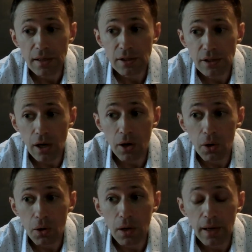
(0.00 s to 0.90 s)

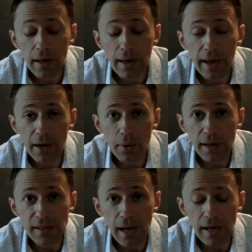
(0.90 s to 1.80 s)
So
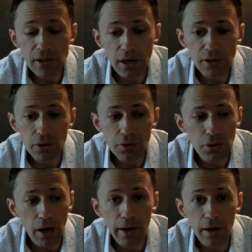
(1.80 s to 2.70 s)
anyways, I talked to
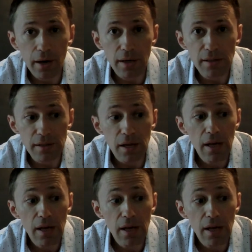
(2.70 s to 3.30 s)
Utah Airguns,